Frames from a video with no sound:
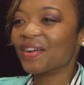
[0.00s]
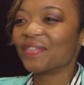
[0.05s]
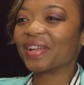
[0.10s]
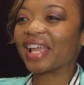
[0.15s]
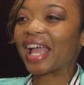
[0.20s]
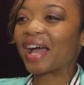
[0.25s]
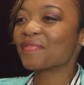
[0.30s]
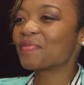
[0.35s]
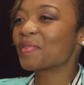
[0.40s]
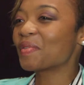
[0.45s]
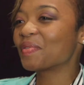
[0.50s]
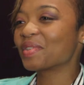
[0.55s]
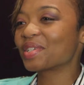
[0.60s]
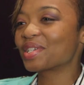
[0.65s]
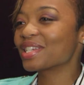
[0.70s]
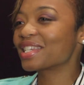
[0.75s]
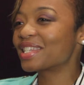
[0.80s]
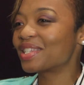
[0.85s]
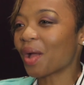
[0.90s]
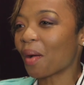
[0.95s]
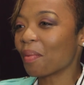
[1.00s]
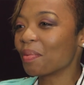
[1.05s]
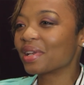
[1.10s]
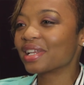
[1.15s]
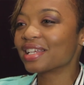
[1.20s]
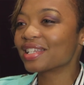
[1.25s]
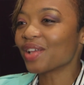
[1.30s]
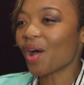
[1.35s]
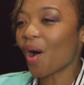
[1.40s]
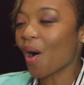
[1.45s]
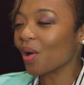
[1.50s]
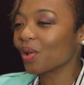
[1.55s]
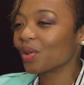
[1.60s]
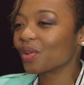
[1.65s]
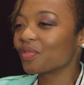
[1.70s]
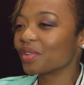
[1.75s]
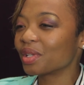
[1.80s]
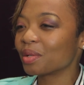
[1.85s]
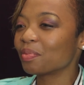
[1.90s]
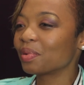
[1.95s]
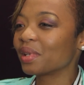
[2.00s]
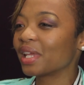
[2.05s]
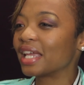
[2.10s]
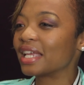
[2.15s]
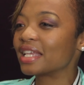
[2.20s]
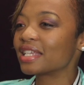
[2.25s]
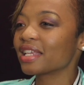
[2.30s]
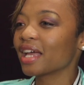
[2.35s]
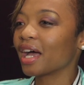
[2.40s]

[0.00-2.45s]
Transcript: we have people just stopping us all over the place.